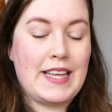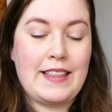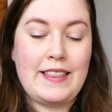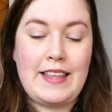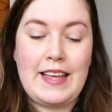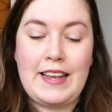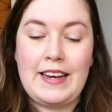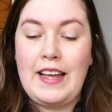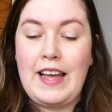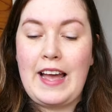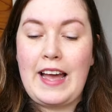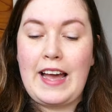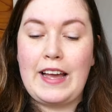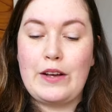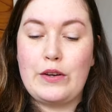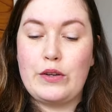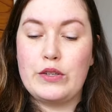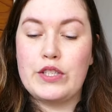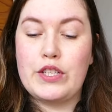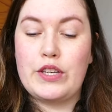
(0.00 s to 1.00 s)
And then I
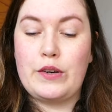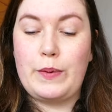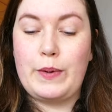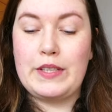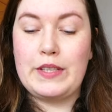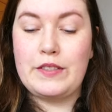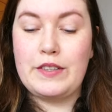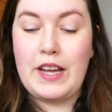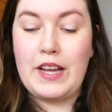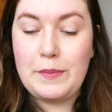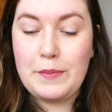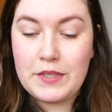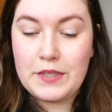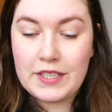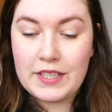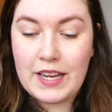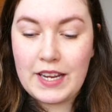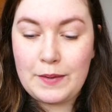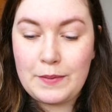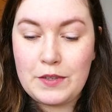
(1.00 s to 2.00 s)
also went to
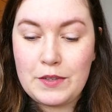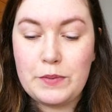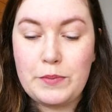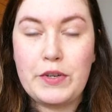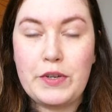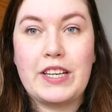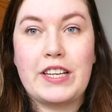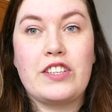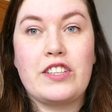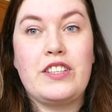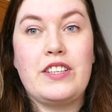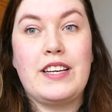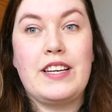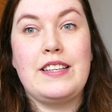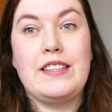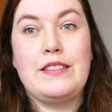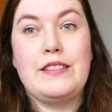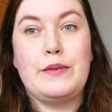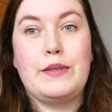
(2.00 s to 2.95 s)
Amsterdam to the book exchange,